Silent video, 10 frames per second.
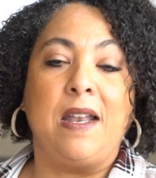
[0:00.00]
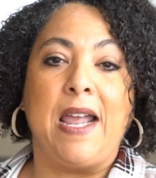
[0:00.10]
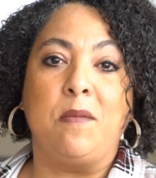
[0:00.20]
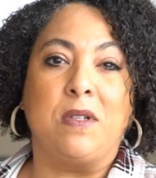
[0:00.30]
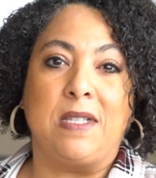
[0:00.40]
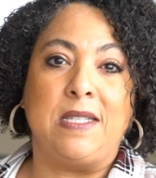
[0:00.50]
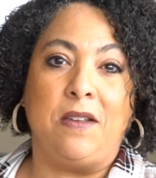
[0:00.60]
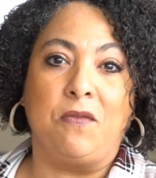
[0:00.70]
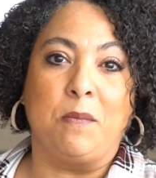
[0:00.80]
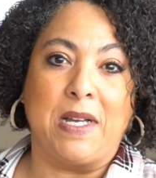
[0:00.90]
unable to see
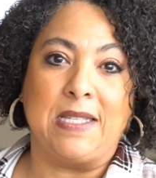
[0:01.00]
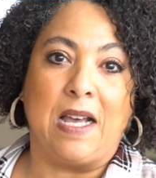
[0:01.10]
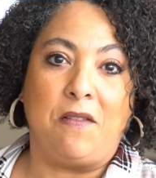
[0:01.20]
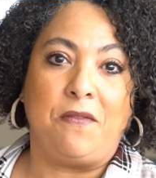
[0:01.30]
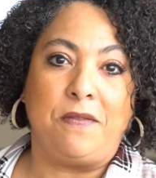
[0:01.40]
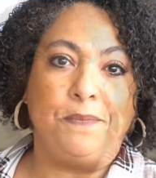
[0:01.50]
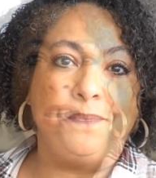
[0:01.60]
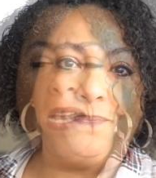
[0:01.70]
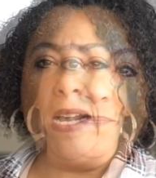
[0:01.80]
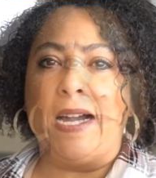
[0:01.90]
for myself.
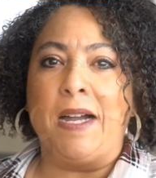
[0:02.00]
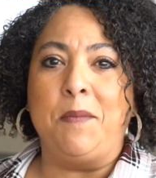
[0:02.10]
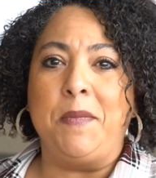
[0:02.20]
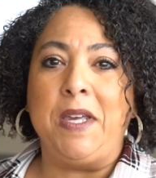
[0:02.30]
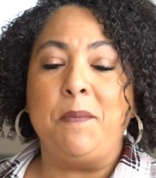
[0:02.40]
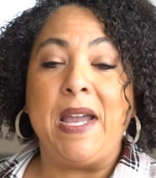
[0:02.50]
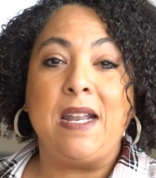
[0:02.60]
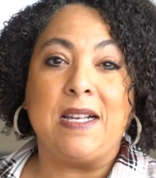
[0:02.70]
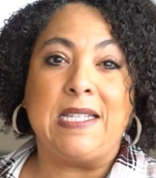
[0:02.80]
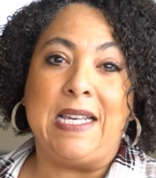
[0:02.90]
You may
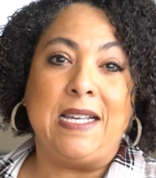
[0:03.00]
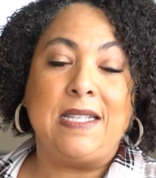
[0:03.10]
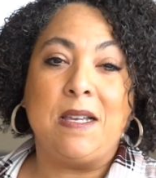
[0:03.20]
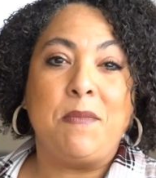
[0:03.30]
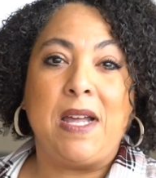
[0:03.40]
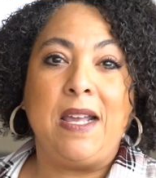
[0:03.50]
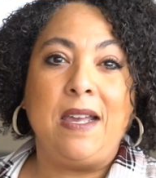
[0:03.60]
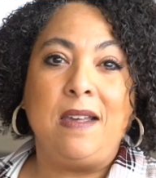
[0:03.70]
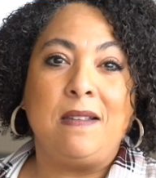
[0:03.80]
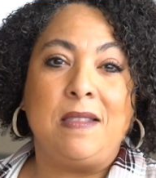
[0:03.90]
not see
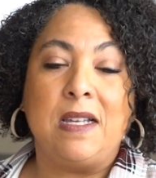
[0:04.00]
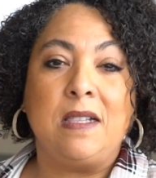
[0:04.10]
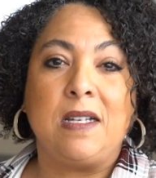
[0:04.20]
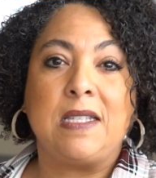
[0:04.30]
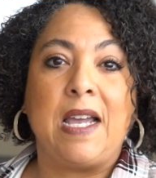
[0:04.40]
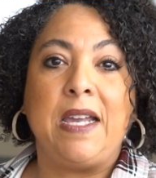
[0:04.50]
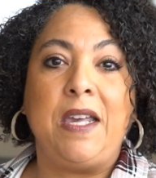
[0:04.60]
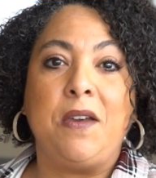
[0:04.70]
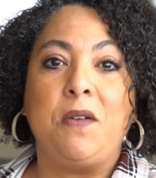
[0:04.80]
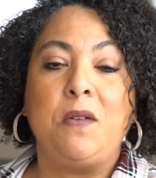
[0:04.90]
somebody that looks like
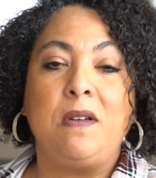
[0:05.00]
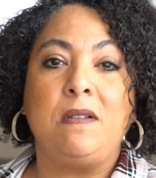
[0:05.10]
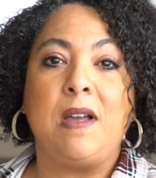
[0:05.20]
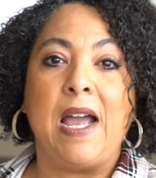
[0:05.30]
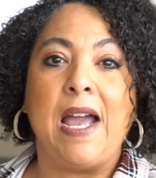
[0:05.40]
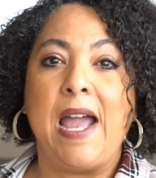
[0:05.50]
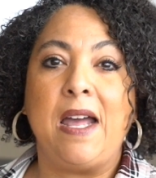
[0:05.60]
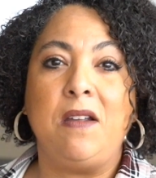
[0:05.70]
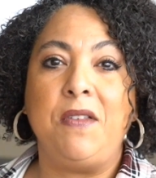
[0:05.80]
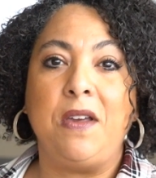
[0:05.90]
you
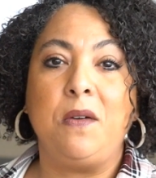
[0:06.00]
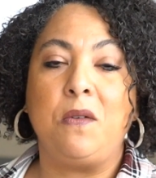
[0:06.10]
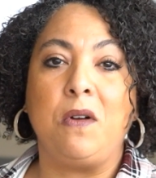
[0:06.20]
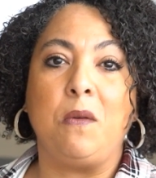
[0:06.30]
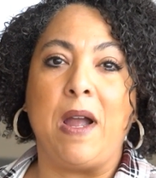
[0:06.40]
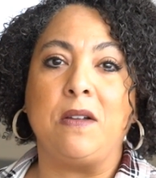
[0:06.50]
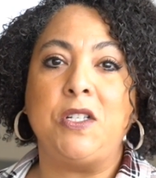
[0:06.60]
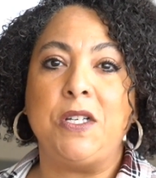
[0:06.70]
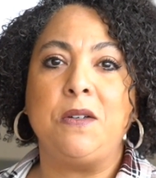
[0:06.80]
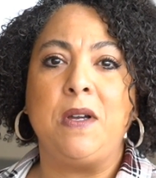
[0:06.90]
ahead of you or around
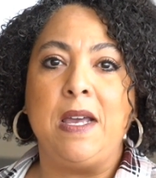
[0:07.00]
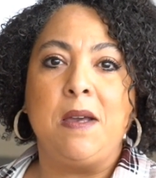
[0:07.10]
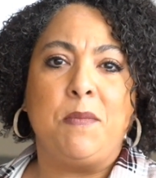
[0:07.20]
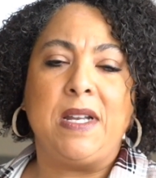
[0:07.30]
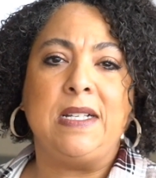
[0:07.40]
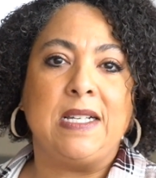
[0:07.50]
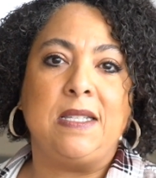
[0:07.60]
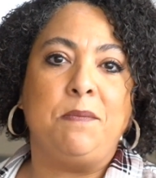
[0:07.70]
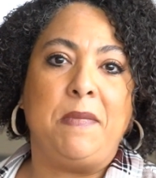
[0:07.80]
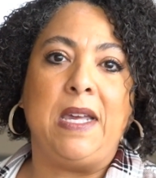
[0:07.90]
you, but it
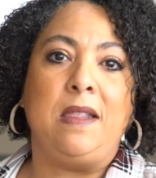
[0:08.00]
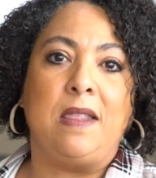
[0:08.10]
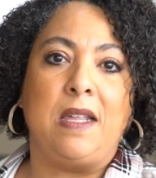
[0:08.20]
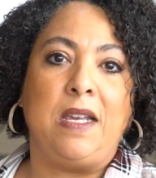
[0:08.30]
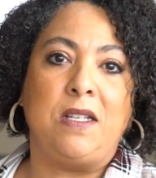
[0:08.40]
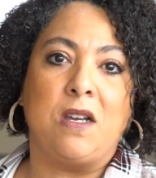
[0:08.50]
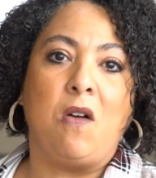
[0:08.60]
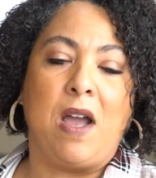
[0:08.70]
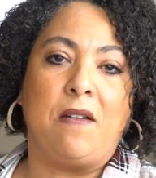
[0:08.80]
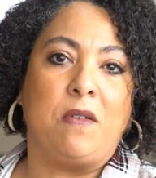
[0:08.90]
doesn't mean that you
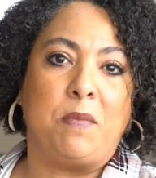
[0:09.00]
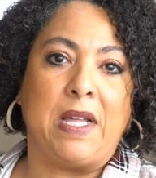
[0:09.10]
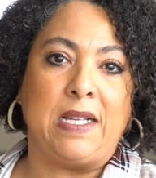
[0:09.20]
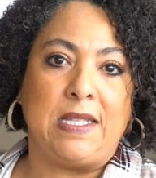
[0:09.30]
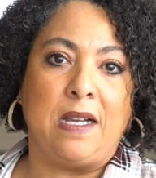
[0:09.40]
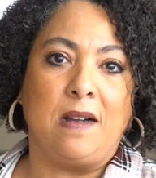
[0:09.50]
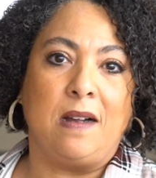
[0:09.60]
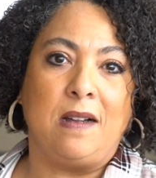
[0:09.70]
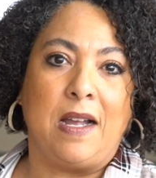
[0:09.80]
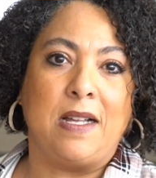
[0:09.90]
don't have a place
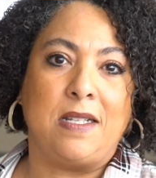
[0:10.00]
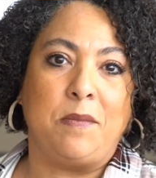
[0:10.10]
here at